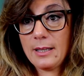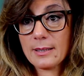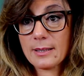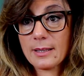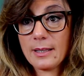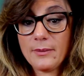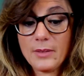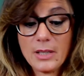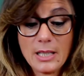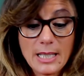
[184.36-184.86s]
is
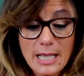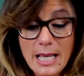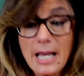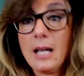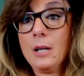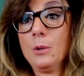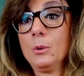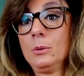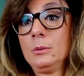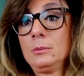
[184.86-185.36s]
given
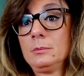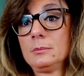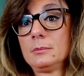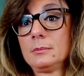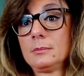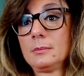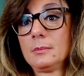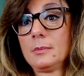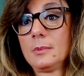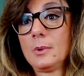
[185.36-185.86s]
now,
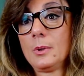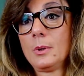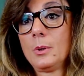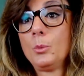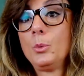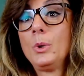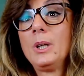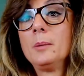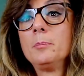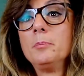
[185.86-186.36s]
will